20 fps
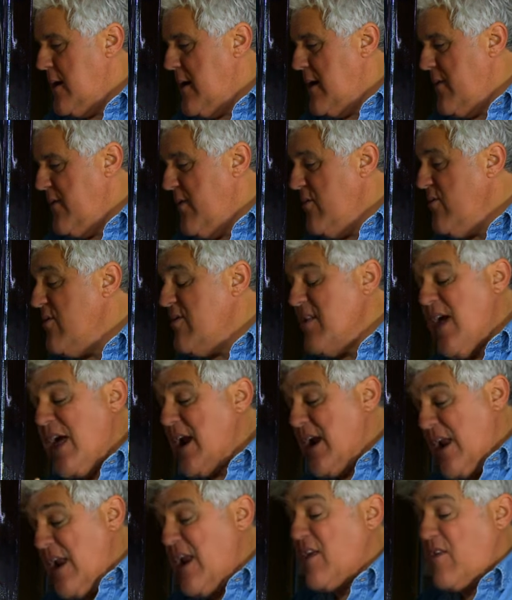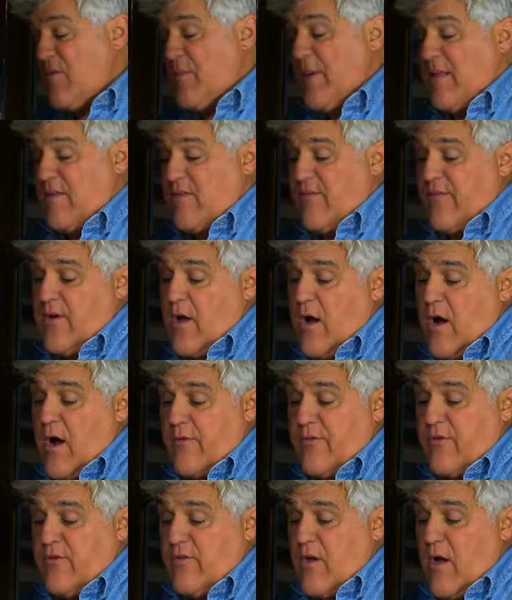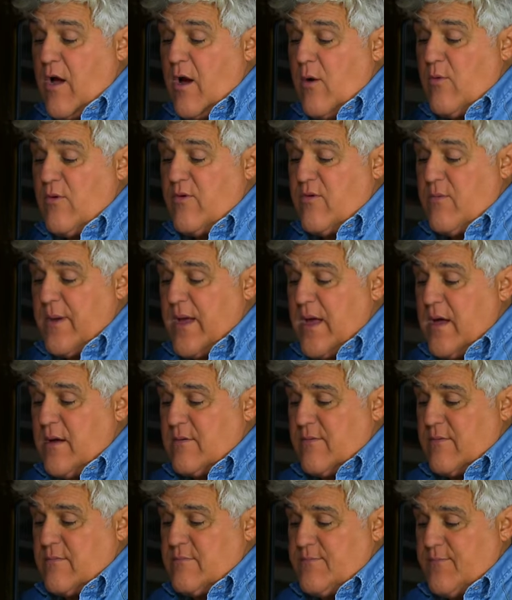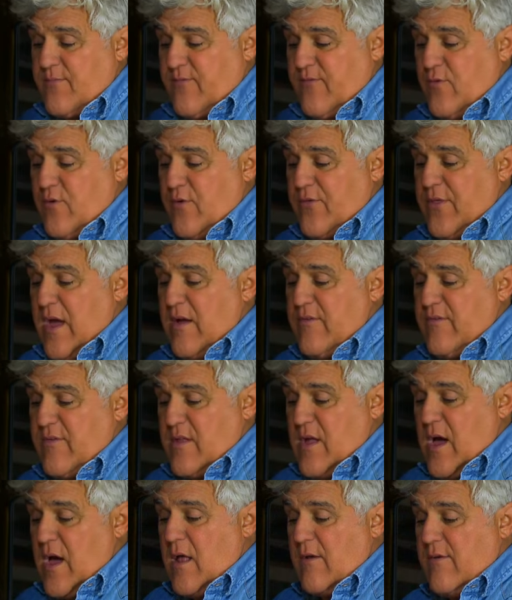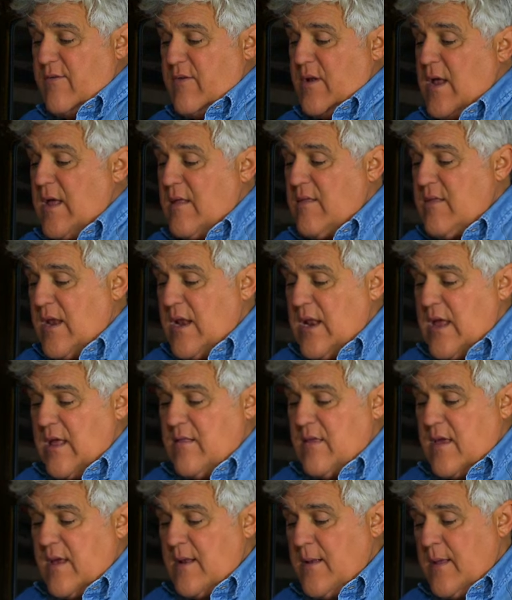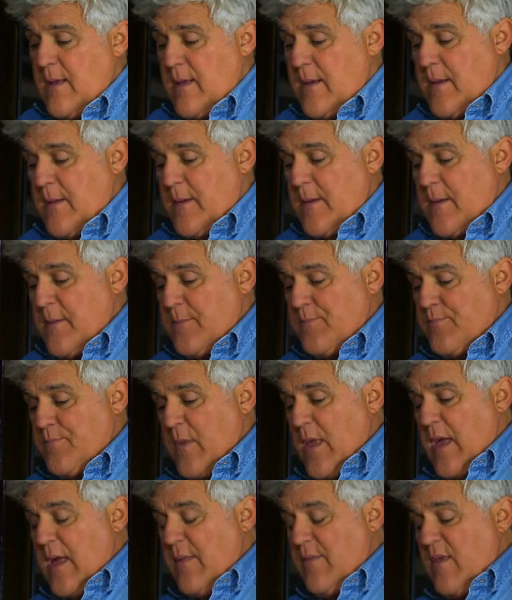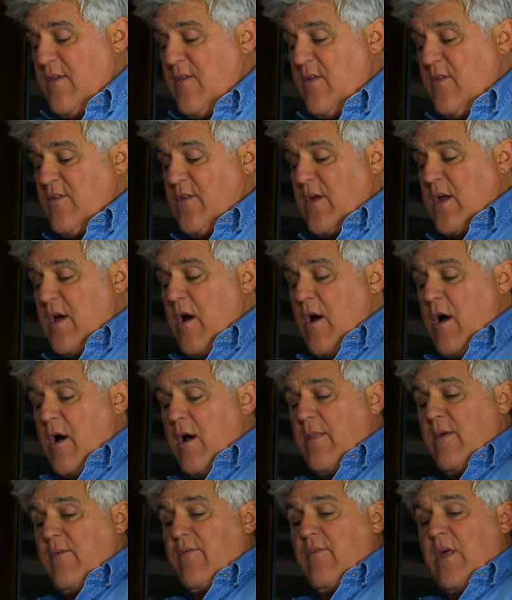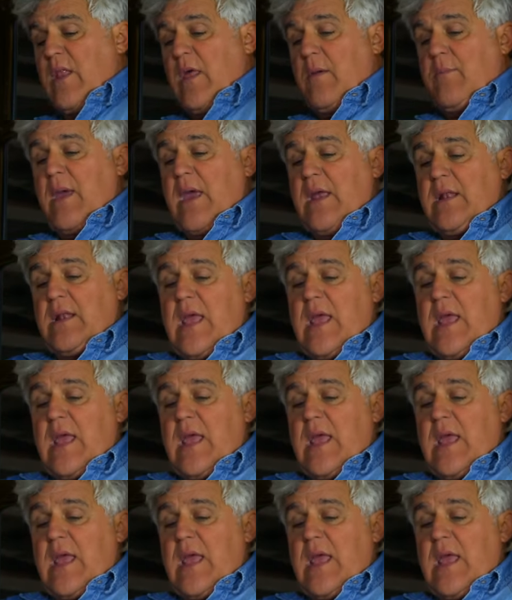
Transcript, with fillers: This was not an inexpensive car. This car was about $4,000 in 1918. And this is the car that really made